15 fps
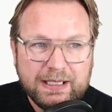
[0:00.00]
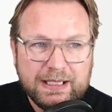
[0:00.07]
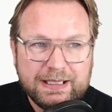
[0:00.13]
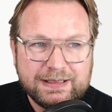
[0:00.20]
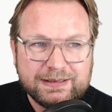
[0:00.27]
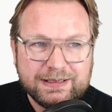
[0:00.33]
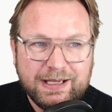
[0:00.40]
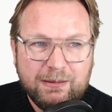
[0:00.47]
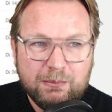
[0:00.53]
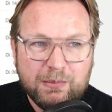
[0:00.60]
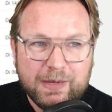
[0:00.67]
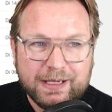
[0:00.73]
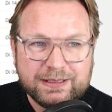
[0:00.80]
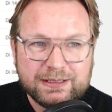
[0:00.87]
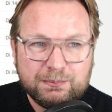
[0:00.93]
It's in
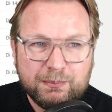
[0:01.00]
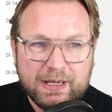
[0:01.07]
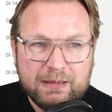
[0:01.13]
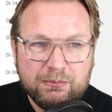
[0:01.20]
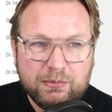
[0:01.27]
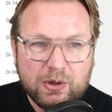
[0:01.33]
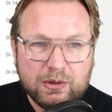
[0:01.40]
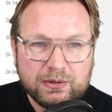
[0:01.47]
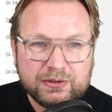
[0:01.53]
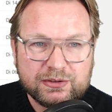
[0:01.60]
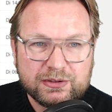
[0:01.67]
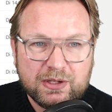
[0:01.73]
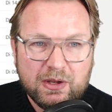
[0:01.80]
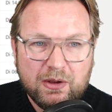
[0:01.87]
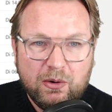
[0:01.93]
my spam
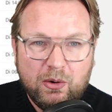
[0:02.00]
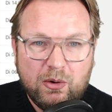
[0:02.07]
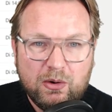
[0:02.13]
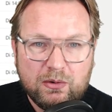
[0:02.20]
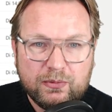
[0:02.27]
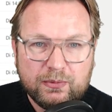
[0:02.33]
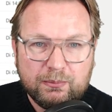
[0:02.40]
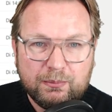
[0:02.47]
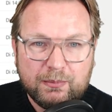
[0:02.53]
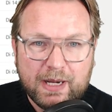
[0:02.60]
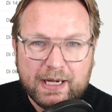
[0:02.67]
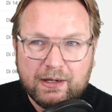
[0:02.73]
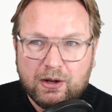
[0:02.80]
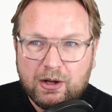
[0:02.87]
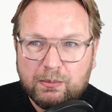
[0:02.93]
box of
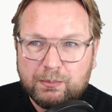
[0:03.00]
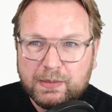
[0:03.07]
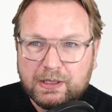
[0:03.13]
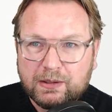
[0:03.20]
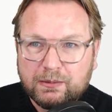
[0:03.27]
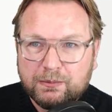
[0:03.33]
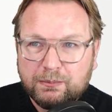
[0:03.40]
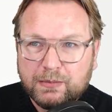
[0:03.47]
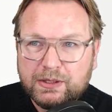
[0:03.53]
my Hotmail.